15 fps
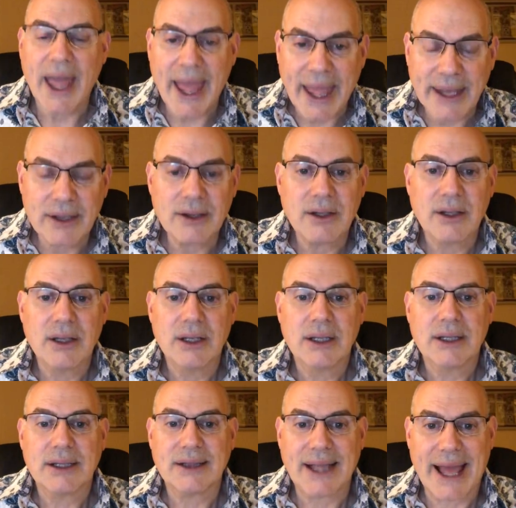And
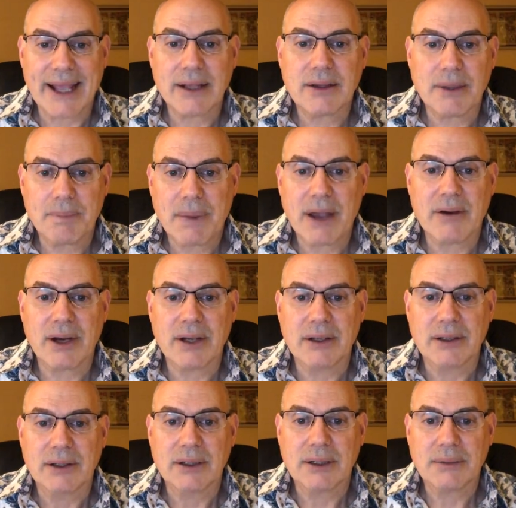like the
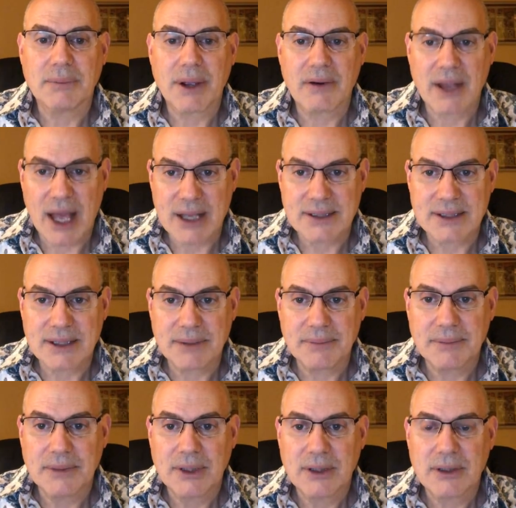periosteum,
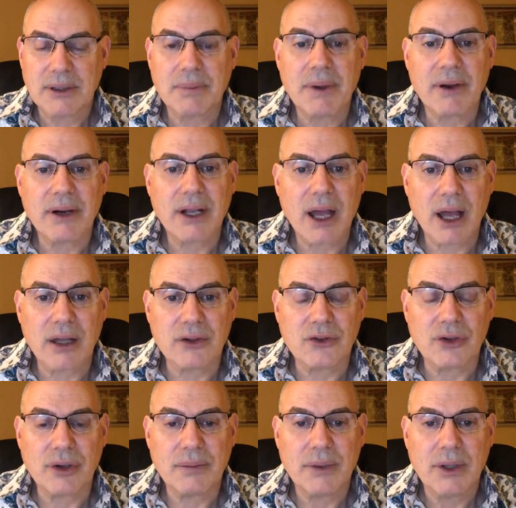the
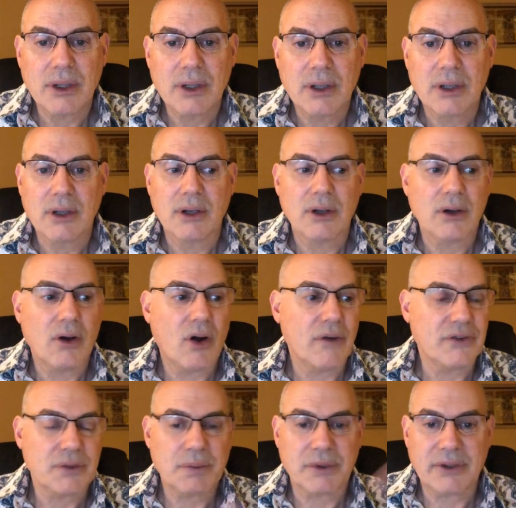perichondrium
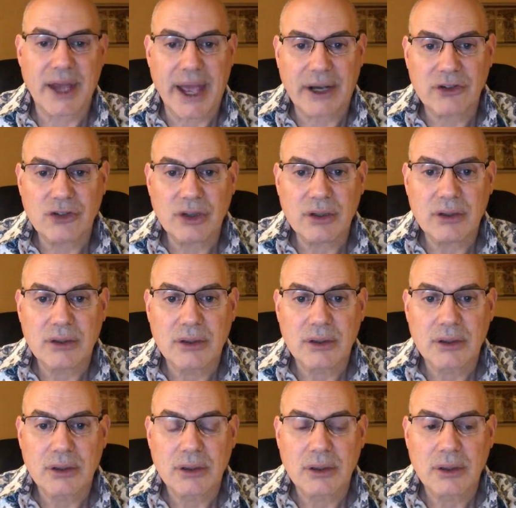offers protection,
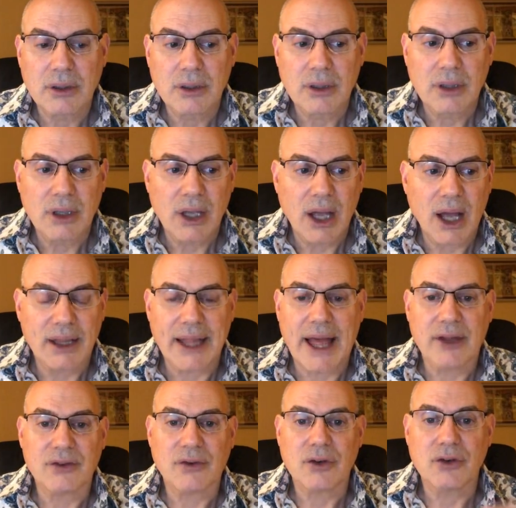
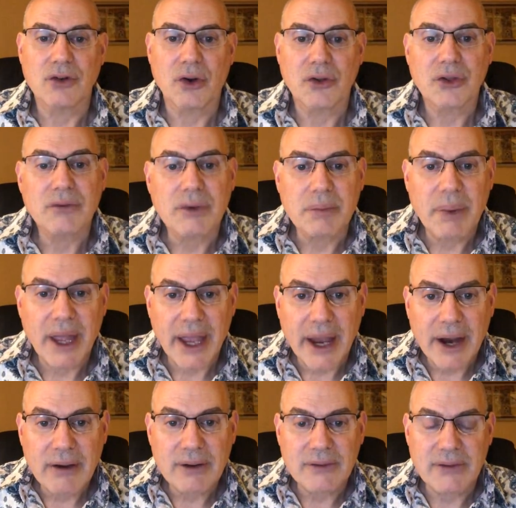allows for growth and
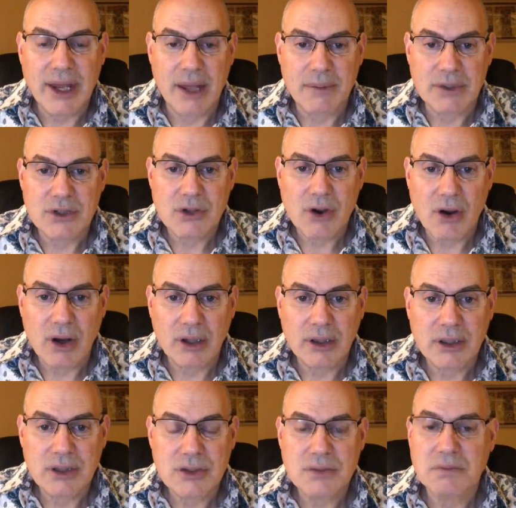repair of damaged
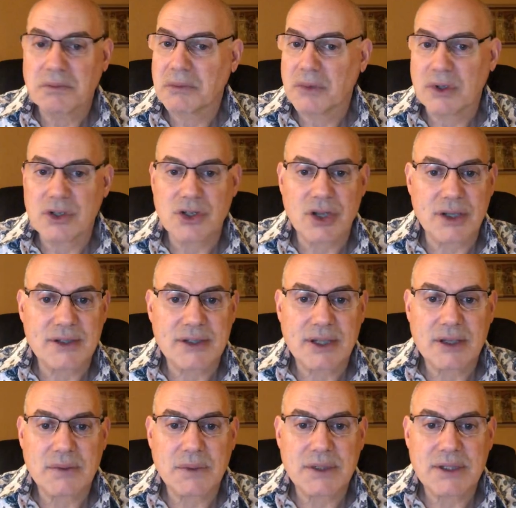cartilage, just
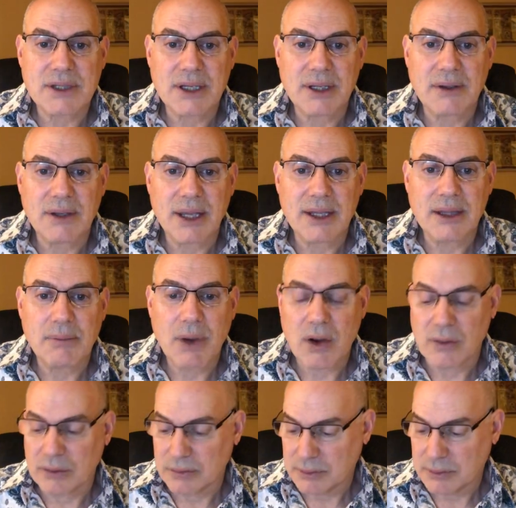as we see in the bone.